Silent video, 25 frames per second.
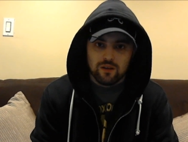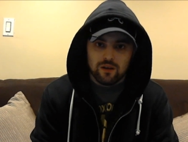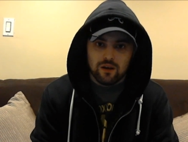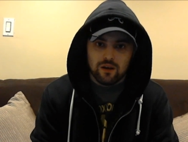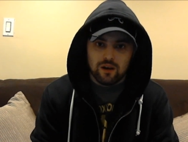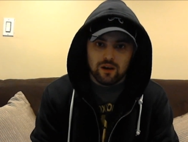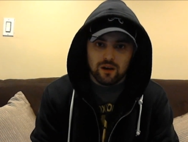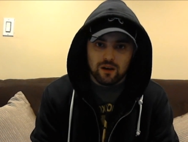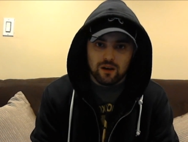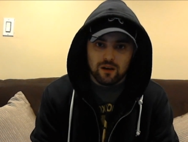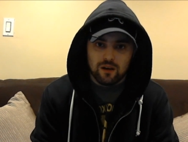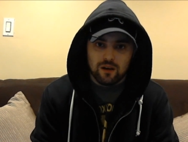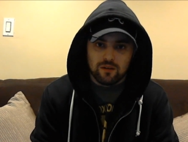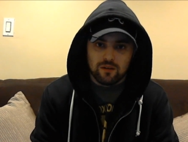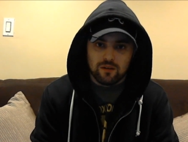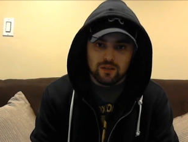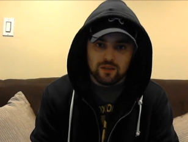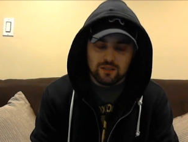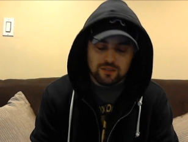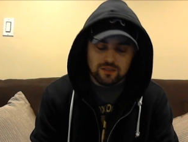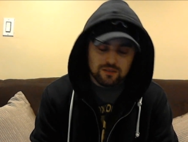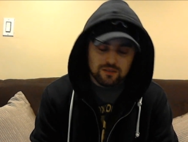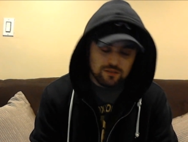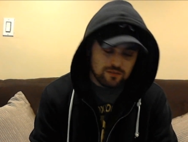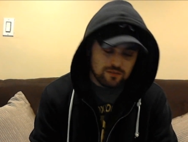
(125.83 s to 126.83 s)
uh,
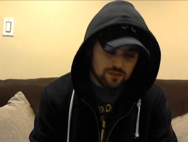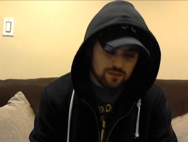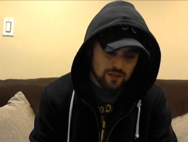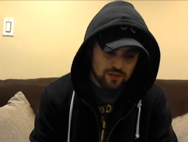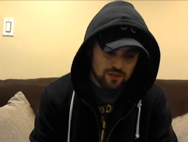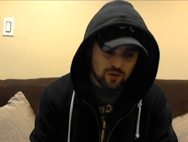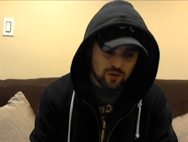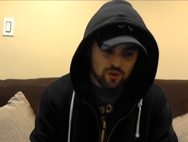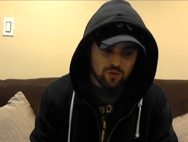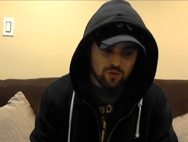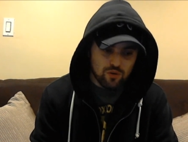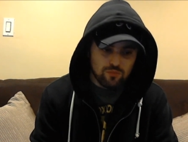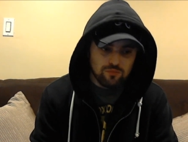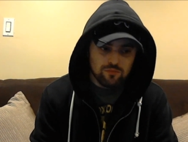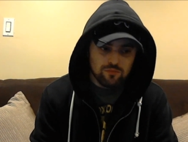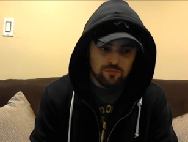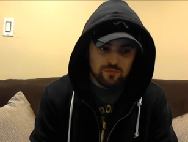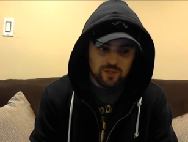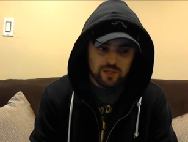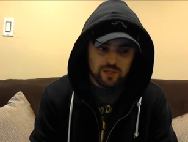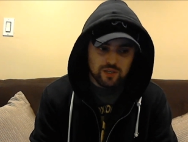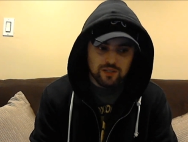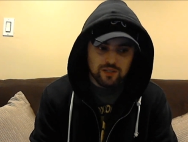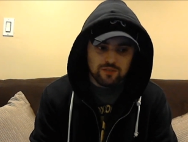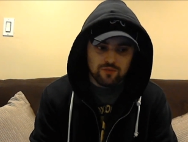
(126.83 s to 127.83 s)
he's he's home.
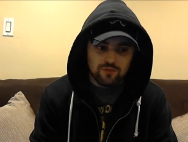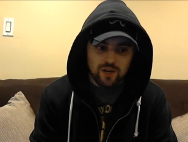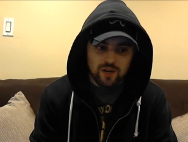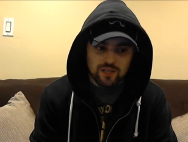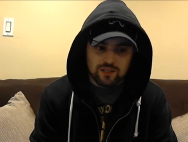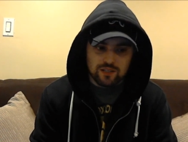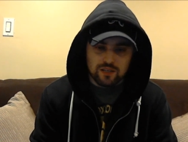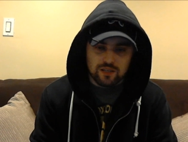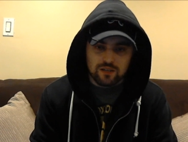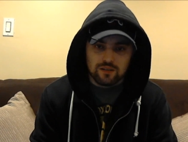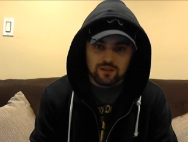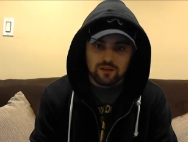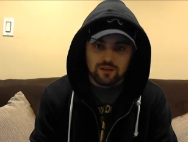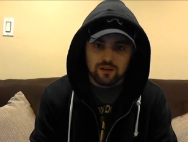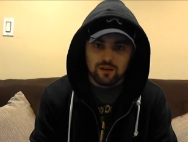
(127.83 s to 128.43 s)
He's resting.